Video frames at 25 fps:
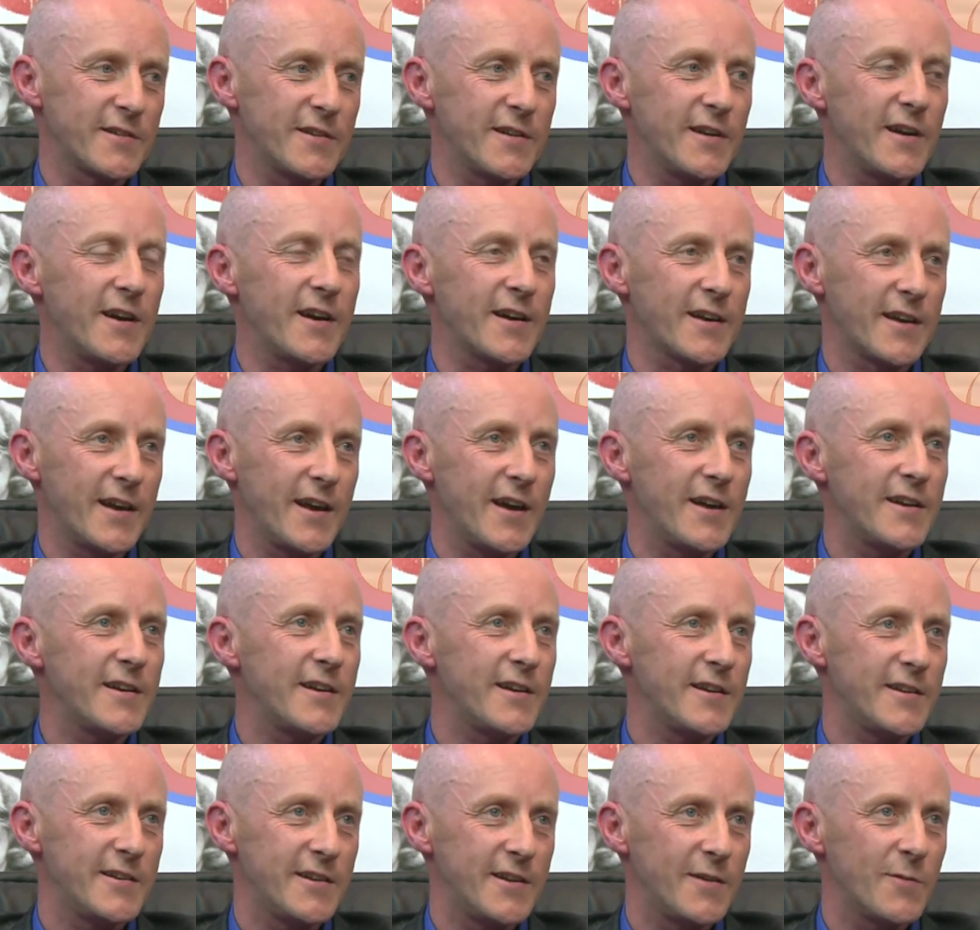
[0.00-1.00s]

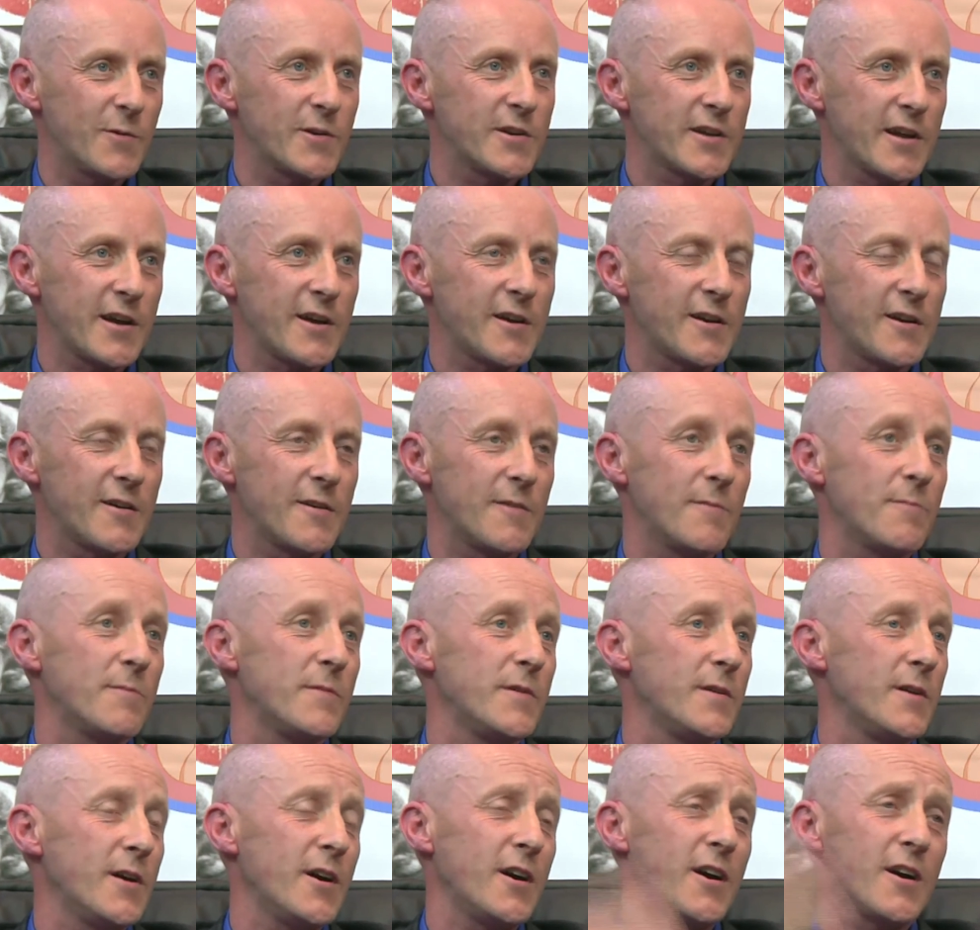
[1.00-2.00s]
Again,
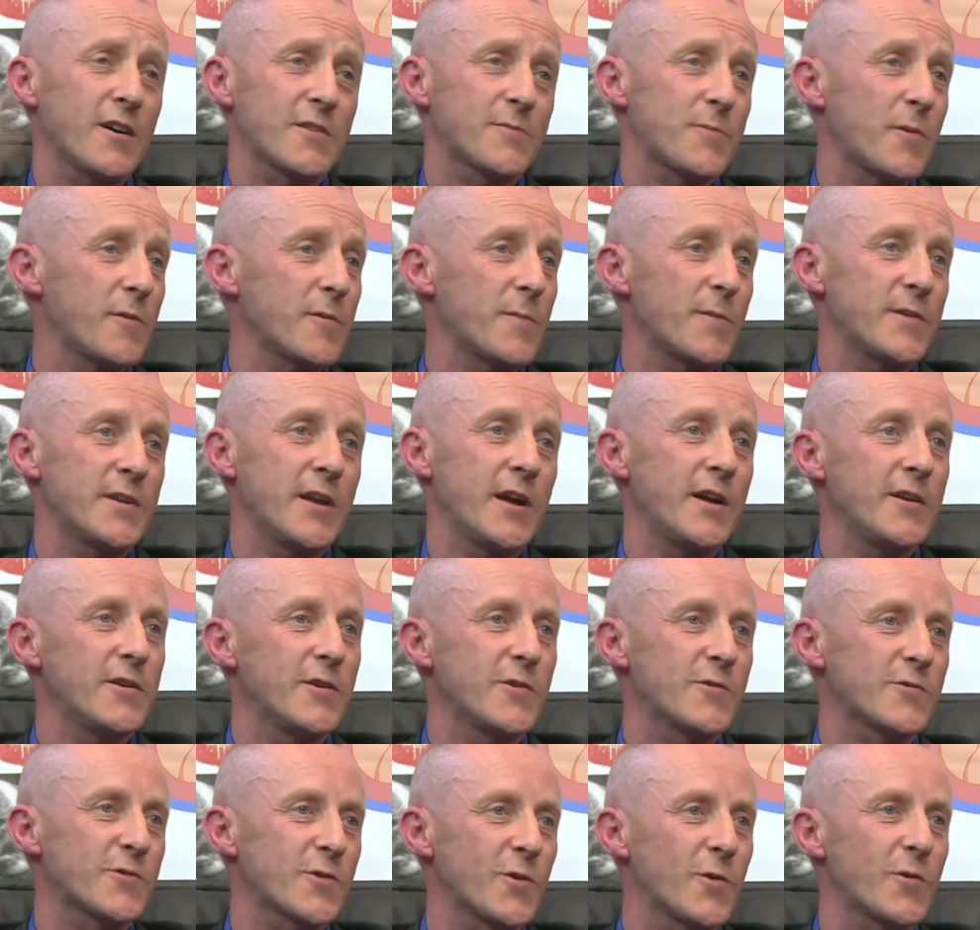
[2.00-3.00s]
probably about 10
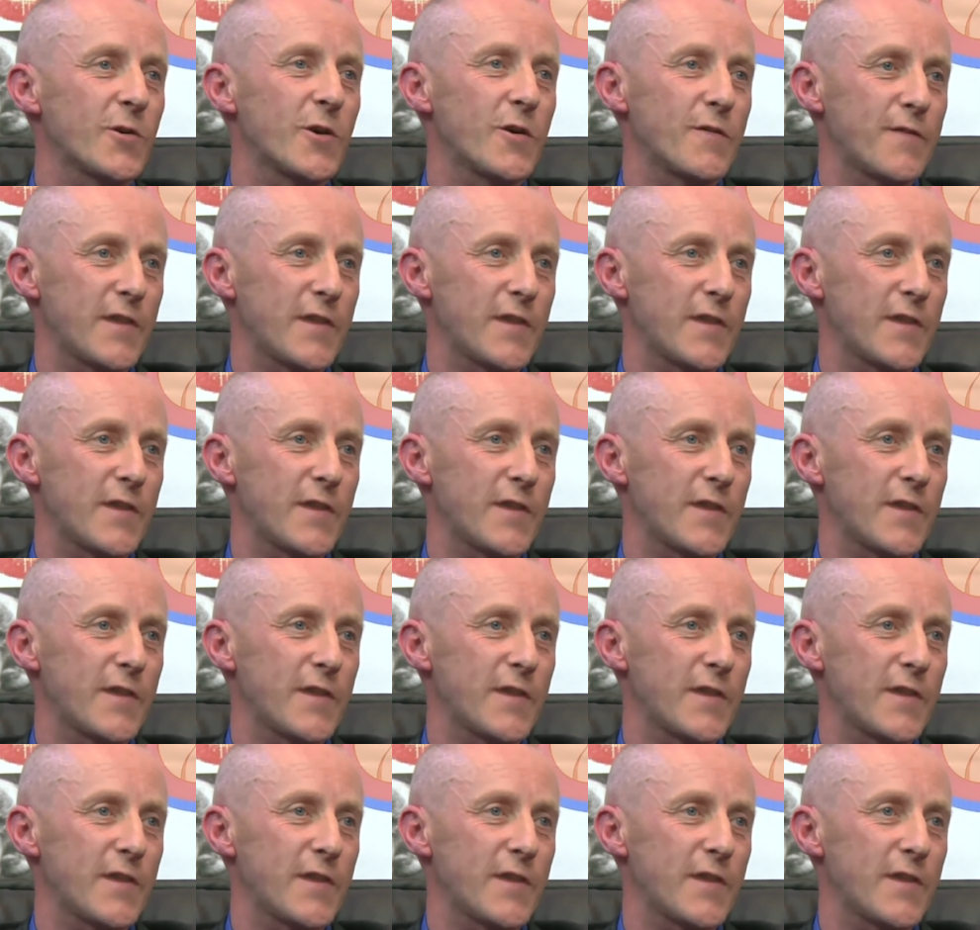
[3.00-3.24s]
years ago now,